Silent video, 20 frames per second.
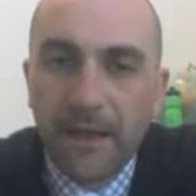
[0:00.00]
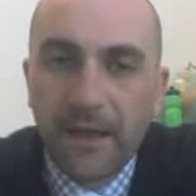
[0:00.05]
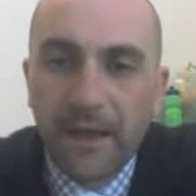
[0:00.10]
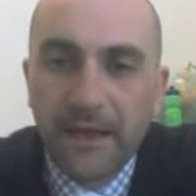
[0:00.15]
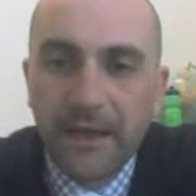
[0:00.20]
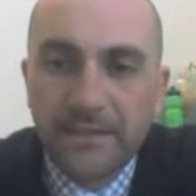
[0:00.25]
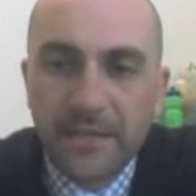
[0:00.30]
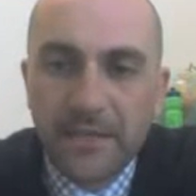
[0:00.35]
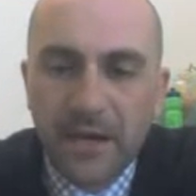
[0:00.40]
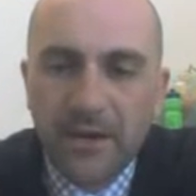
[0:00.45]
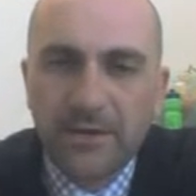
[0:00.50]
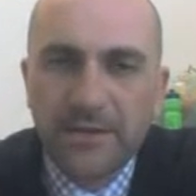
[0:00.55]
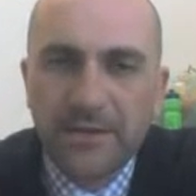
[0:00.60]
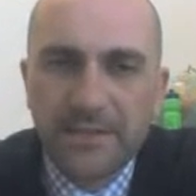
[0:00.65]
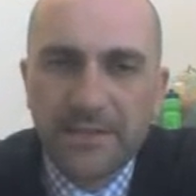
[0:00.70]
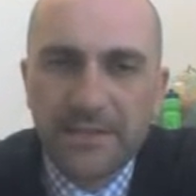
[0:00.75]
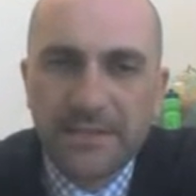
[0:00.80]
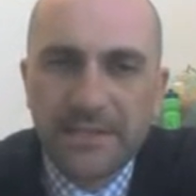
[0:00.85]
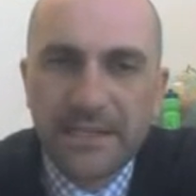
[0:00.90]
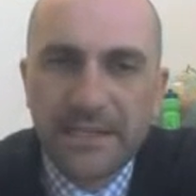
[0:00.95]
It's hard
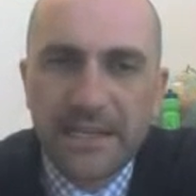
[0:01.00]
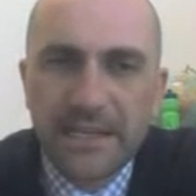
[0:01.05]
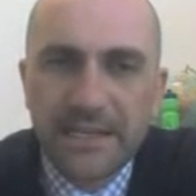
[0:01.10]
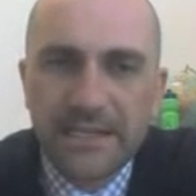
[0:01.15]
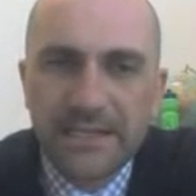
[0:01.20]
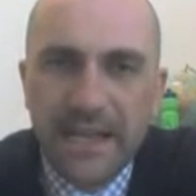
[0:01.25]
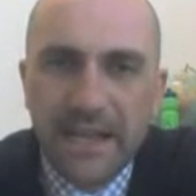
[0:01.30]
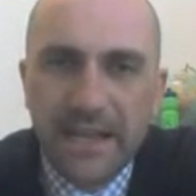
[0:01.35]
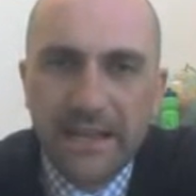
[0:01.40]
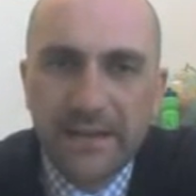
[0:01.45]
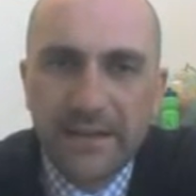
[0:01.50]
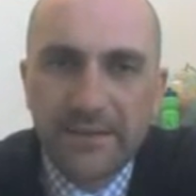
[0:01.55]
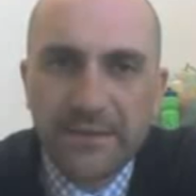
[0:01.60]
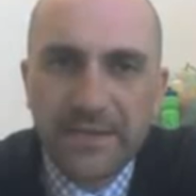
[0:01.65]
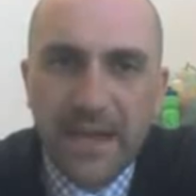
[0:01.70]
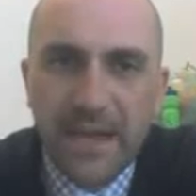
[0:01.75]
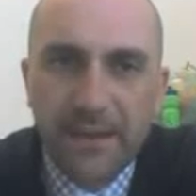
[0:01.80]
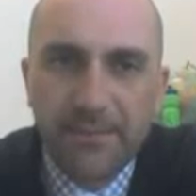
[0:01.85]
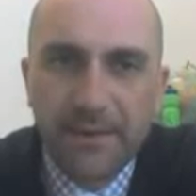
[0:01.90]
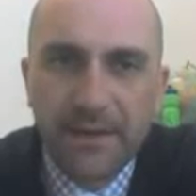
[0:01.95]
to see exactly
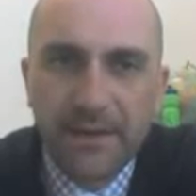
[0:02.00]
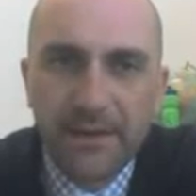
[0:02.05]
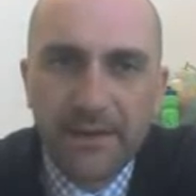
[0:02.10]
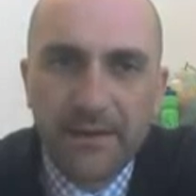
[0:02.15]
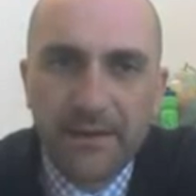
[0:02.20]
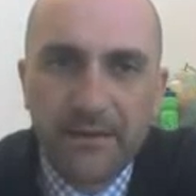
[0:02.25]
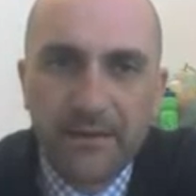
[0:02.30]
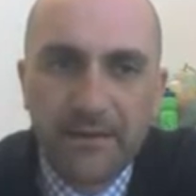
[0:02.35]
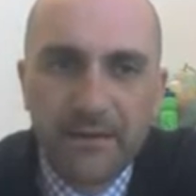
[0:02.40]
what's happening.